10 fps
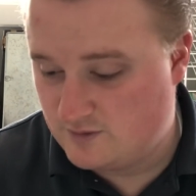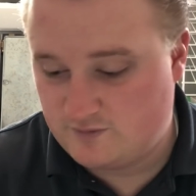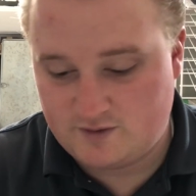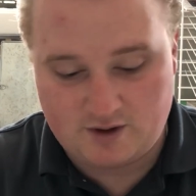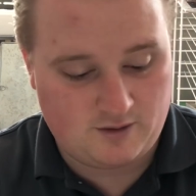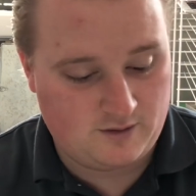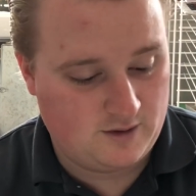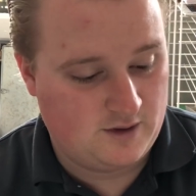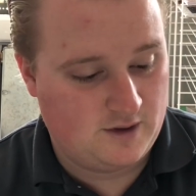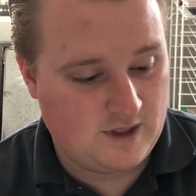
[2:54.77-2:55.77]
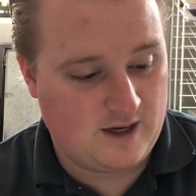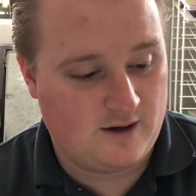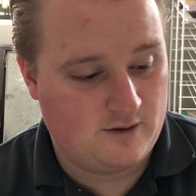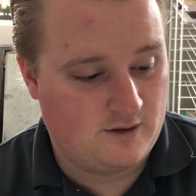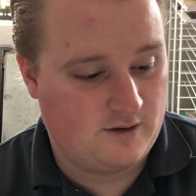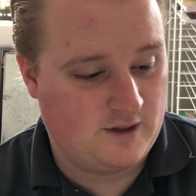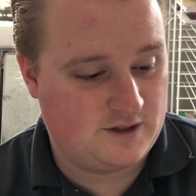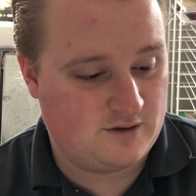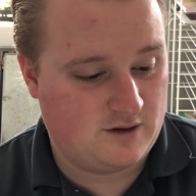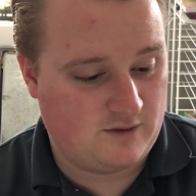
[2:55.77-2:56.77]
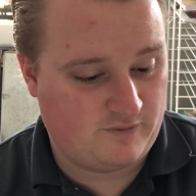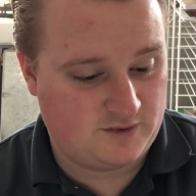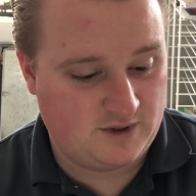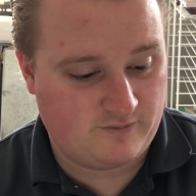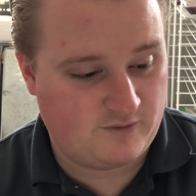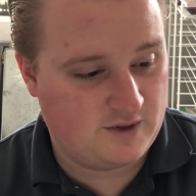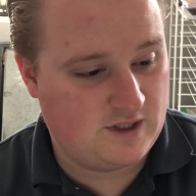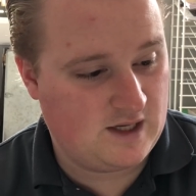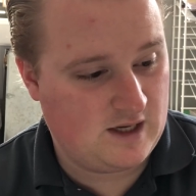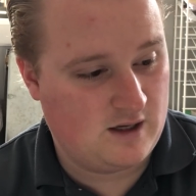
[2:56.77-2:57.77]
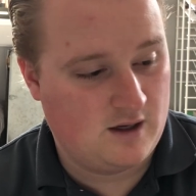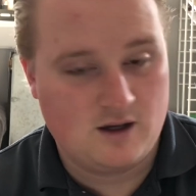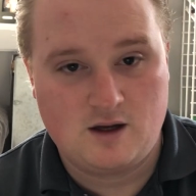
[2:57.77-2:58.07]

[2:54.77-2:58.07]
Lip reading: So yeah, that's your helpful tip for the day.